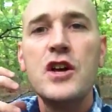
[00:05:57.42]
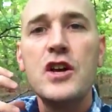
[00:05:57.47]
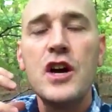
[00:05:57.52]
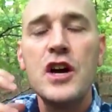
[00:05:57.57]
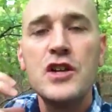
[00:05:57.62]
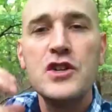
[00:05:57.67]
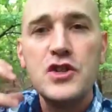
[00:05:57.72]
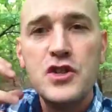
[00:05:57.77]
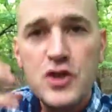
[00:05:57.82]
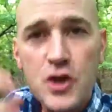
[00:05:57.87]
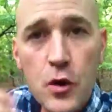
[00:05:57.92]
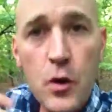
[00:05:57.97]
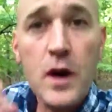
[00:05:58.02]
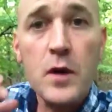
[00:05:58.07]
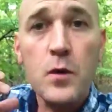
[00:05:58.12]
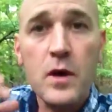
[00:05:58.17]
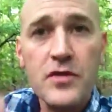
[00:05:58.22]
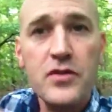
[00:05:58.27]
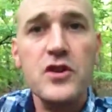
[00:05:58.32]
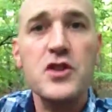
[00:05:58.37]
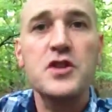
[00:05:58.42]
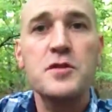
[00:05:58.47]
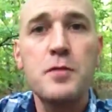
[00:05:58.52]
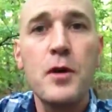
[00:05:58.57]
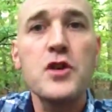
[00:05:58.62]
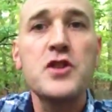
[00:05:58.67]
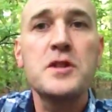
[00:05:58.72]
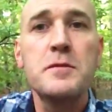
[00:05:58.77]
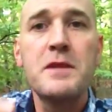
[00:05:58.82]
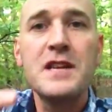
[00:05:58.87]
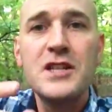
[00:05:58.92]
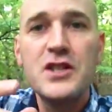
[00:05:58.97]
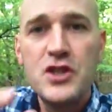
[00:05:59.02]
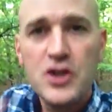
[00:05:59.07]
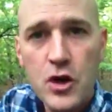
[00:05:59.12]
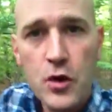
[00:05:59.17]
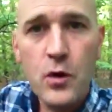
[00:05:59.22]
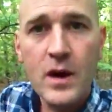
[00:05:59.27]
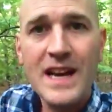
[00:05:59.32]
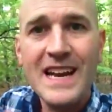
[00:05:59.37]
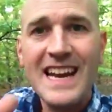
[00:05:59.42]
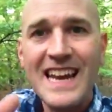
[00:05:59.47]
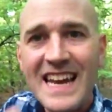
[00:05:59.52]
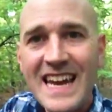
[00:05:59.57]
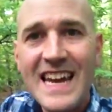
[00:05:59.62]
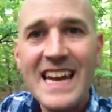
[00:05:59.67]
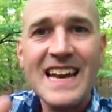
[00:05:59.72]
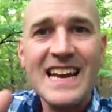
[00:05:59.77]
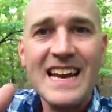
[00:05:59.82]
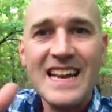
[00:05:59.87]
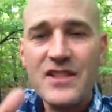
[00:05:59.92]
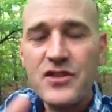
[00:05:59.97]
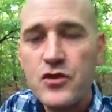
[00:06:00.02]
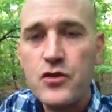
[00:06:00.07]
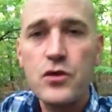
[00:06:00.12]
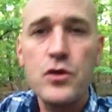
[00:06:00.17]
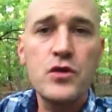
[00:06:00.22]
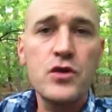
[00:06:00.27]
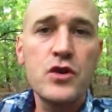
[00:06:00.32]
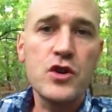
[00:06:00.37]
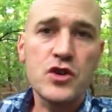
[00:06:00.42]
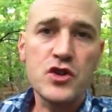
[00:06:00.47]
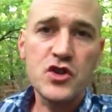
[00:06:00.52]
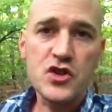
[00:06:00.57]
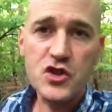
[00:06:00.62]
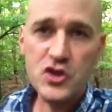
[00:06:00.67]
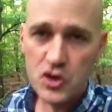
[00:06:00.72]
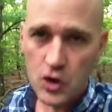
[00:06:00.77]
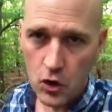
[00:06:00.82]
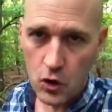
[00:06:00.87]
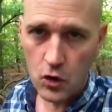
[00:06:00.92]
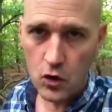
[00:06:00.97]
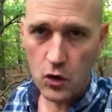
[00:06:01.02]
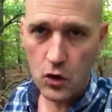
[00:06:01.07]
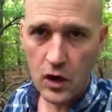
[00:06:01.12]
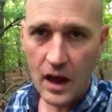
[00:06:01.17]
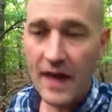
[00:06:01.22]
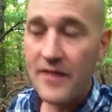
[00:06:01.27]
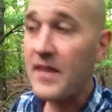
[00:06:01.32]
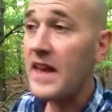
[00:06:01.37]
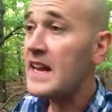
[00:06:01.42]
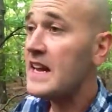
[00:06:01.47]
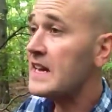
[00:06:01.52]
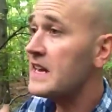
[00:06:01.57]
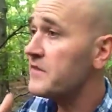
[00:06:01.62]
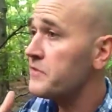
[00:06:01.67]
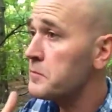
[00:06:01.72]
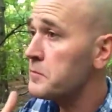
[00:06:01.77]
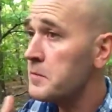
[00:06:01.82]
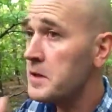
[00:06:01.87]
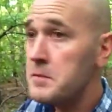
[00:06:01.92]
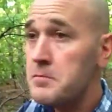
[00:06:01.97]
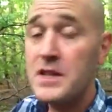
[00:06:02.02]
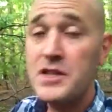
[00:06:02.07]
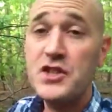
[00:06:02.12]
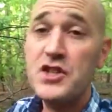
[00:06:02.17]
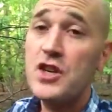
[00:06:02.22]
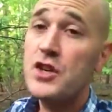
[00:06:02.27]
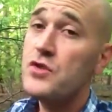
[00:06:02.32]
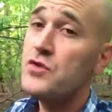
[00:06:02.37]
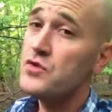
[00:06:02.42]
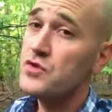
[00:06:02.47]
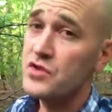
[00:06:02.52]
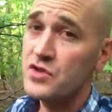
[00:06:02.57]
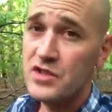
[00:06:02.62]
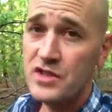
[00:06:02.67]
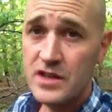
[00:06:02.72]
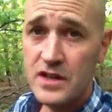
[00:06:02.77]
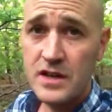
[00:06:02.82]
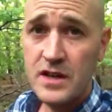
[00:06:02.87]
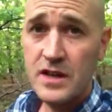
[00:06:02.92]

Uh, doing what they're supposed to be doing in and through your soul. And they can even be misused.